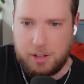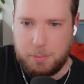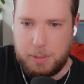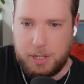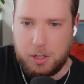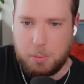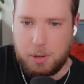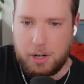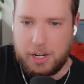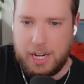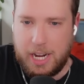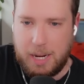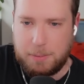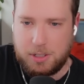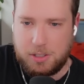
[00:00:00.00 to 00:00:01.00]
be in a Omarion
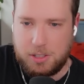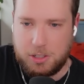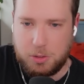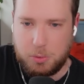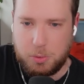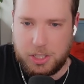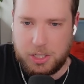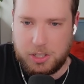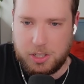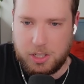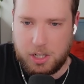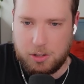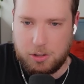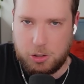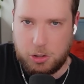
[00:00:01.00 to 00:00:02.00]
Hampton situation
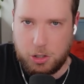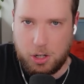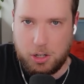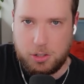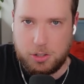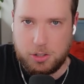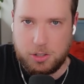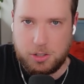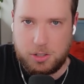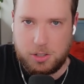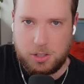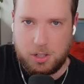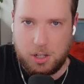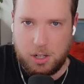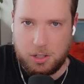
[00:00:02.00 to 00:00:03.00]
on the Chargers
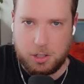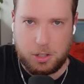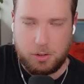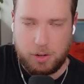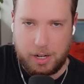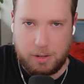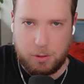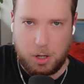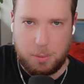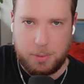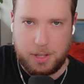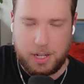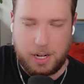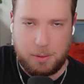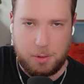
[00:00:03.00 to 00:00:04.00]
under Greg Roman
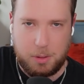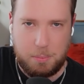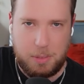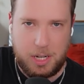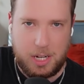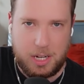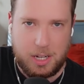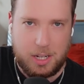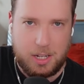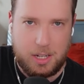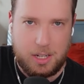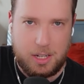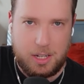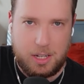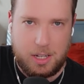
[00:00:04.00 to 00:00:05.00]
than I would be
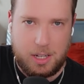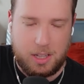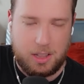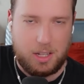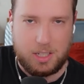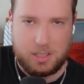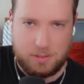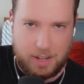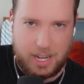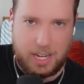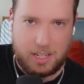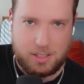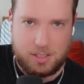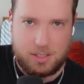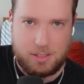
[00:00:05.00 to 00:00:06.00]
in Las
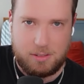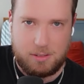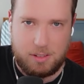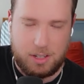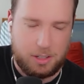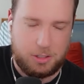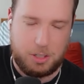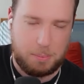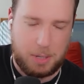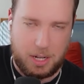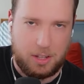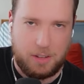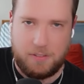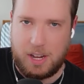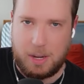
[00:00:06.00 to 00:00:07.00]
Vegas. Chip
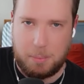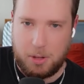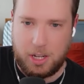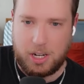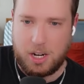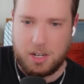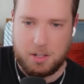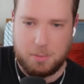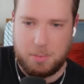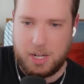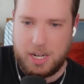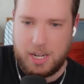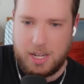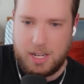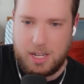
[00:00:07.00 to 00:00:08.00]
Kelly, fine play caller,
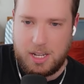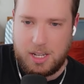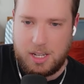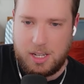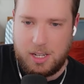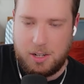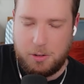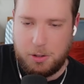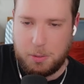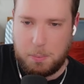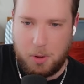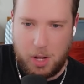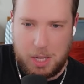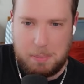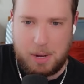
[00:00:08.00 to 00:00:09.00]
but you're
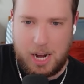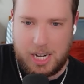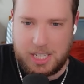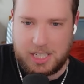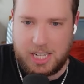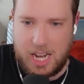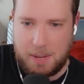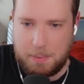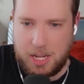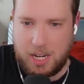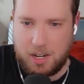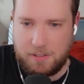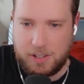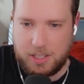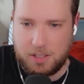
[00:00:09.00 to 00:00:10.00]
playing behind a top 10
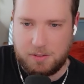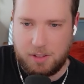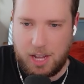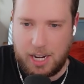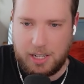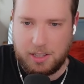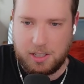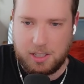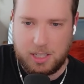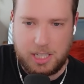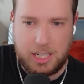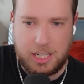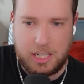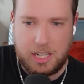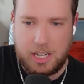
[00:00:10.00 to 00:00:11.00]
offensive line in the
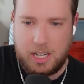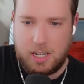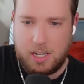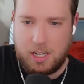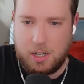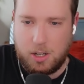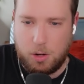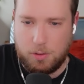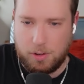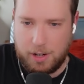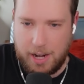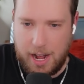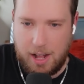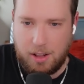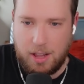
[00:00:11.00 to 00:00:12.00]
league over
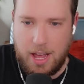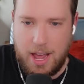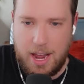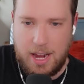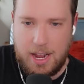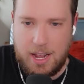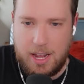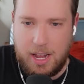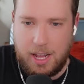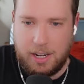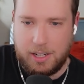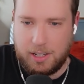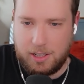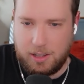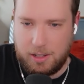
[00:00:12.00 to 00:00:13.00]
in LA. And
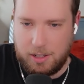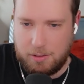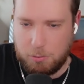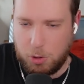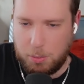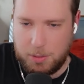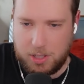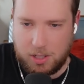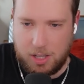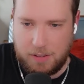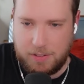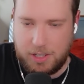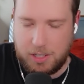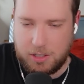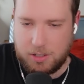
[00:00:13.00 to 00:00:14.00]
in Roman's
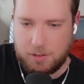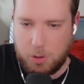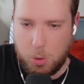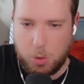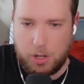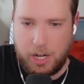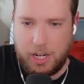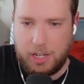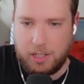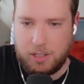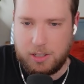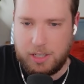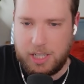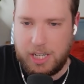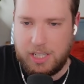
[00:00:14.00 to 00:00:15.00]
11 years of coordinating in the
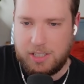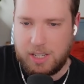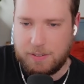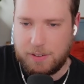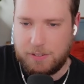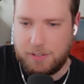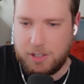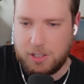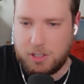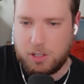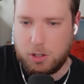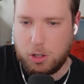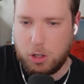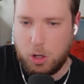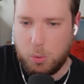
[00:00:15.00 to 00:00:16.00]
league, he's never finished
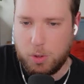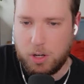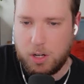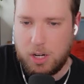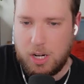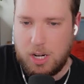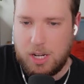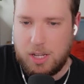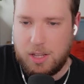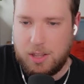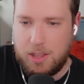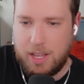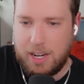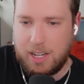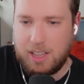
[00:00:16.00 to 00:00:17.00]
lower
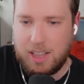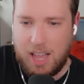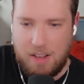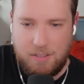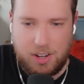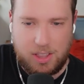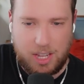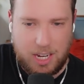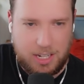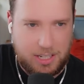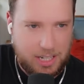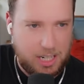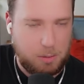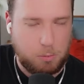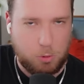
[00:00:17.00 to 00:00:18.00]
than 11th in
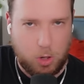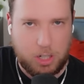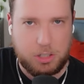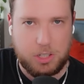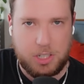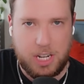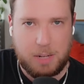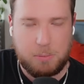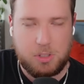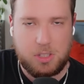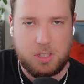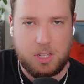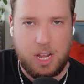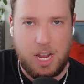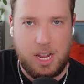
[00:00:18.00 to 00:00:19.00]
team rush
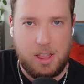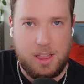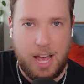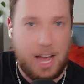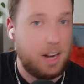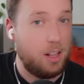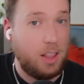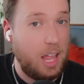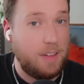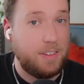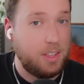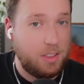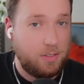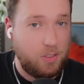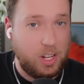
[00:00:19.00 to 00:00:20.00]
attempts. And that
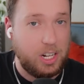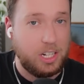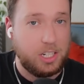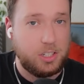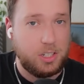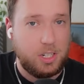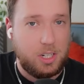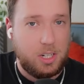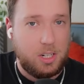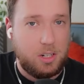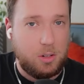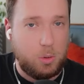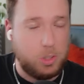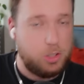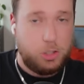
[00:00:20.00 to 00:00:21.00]
11th finish
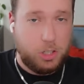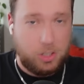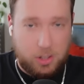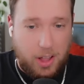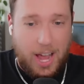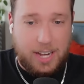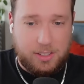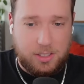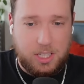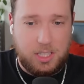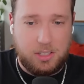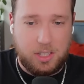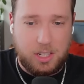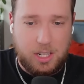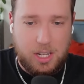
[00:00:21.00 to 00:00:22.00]
was just last
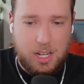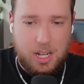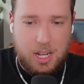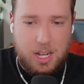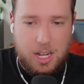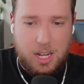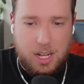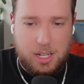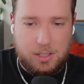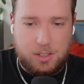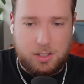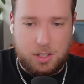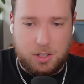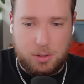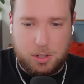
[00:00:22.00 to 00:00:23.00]
season.
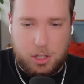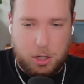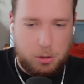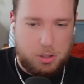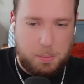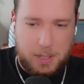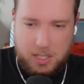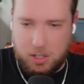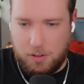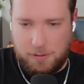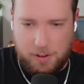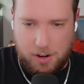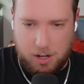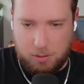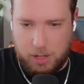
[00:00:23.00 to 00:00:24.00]
So the coach speak so
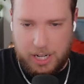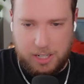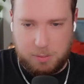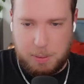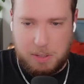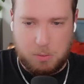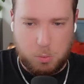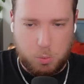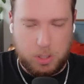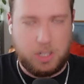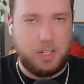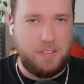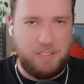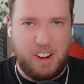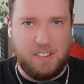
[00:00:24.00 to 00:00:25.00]
far, right, has been
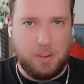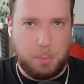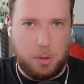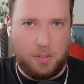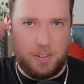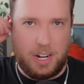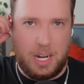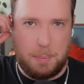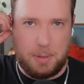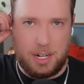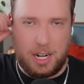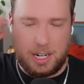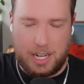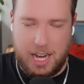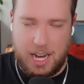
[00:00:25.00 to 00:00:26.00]
really favorable for Hampton
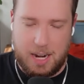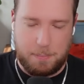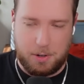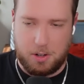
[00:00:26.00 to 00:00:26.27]
out of camp. They're